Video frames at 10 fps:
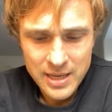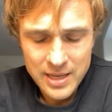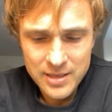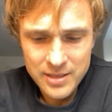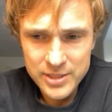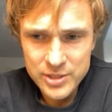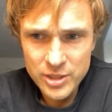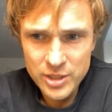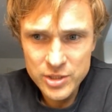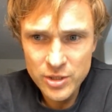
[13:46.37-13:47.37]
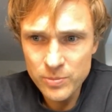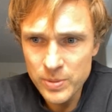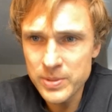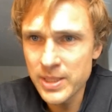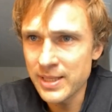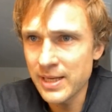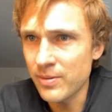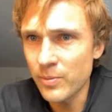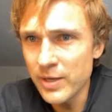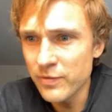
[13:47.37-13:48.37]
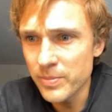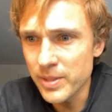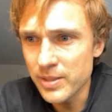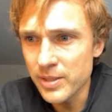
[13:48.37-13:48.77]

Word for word: And I just hope people take that away from it.